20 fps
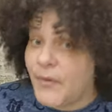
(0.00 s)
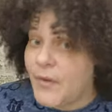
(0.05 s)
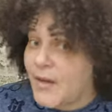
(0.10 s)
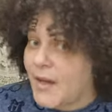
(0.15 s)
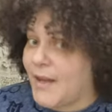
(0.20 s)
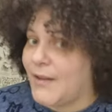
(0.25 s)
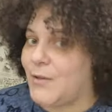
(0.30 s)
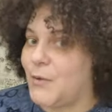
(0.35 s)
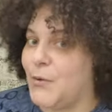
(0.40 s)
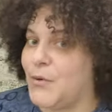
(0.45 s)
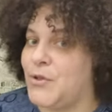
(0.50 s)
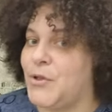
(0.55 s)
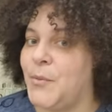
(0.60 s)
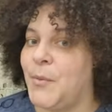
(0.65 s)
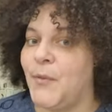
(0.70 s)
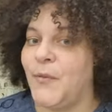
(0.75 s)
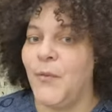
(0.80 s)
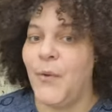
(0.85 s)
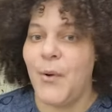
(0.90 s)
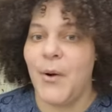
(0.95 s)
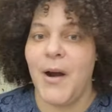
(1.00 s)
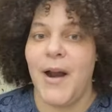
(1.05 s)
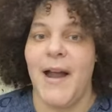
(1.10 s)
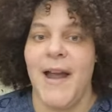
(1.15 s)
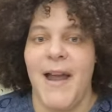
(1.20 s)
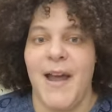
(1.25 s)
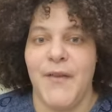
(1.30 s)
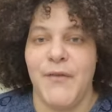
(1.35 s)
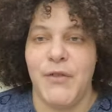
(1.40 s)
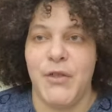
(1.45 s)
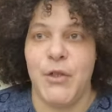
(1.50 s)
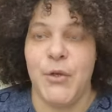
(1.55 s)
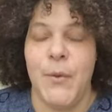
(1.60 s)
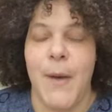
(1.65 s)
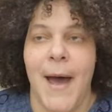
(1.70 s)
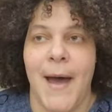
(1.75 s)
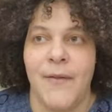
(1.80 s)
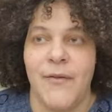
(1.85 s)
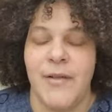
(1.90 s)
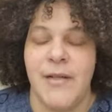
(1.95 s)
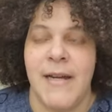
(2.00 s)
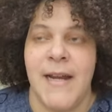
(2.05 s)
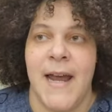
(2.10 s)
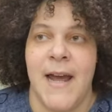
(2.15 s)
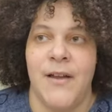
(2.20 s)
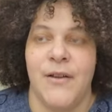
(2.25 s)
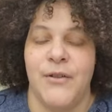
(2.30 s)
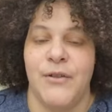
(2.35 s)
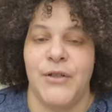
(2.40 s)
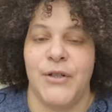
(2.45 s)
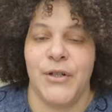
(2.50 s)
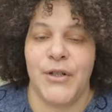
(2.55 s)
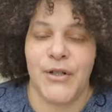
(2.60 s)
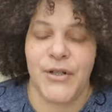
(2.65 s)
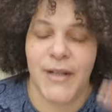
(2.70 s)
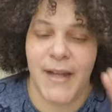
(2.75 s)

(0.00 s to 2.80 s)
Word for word: I told you before I have two advent calendars